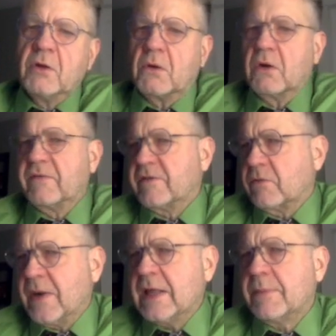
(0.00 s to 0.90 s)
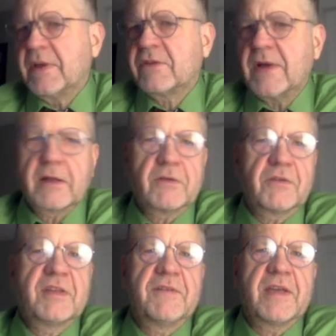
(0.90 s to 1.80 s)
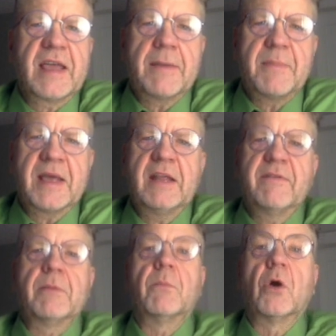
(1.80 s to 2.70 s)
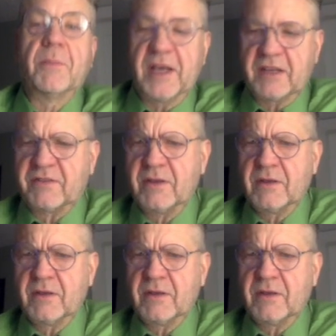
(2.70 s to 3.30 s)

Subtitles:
or if it's already a mixed radical, see if you can't make it even more mixed.